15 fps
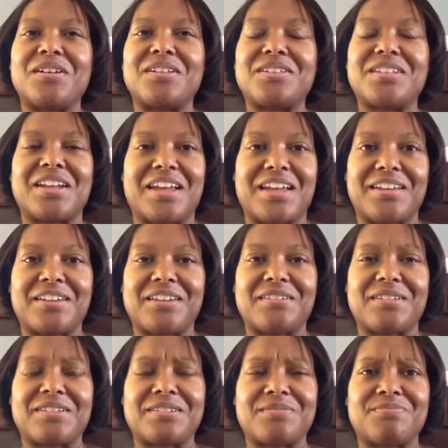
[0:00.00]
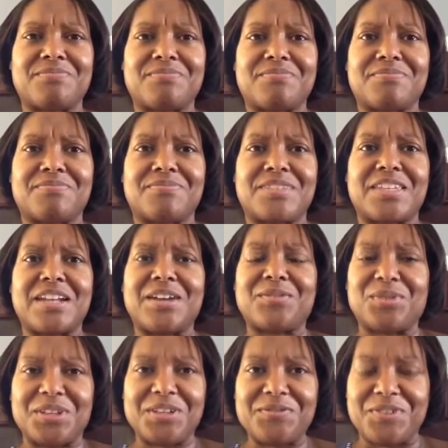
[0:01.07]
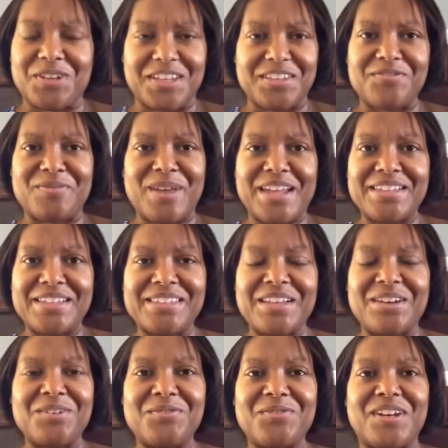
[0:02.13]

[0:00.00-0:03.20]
did I really forgive myself?